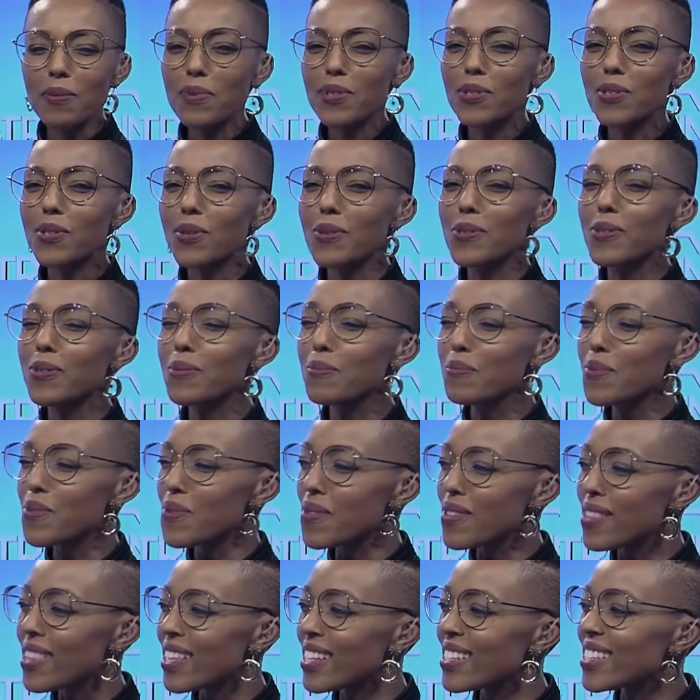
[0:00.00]
you be so
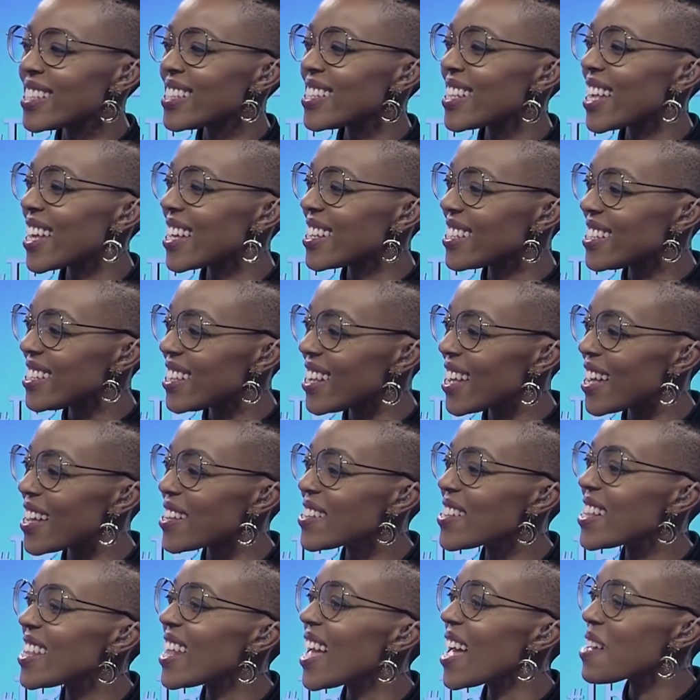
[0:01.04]
smooth and sexy
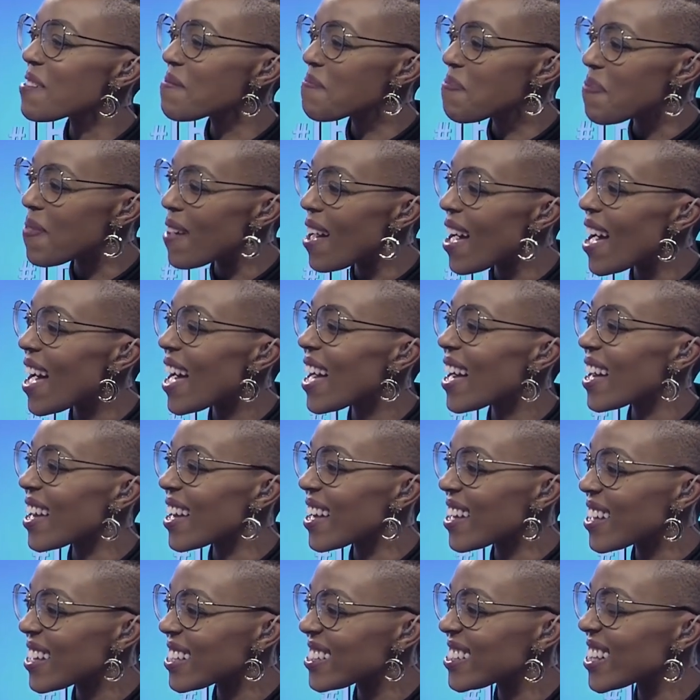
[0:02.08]
and laid
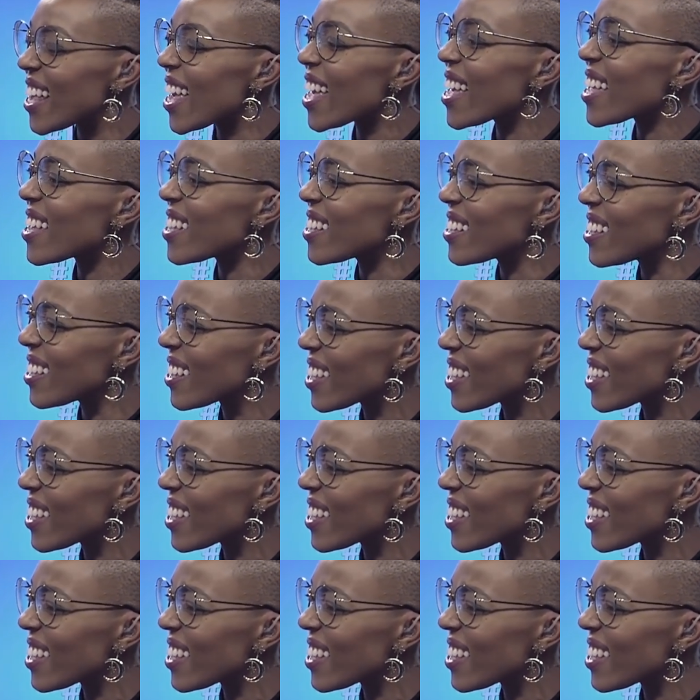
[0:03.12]
back saying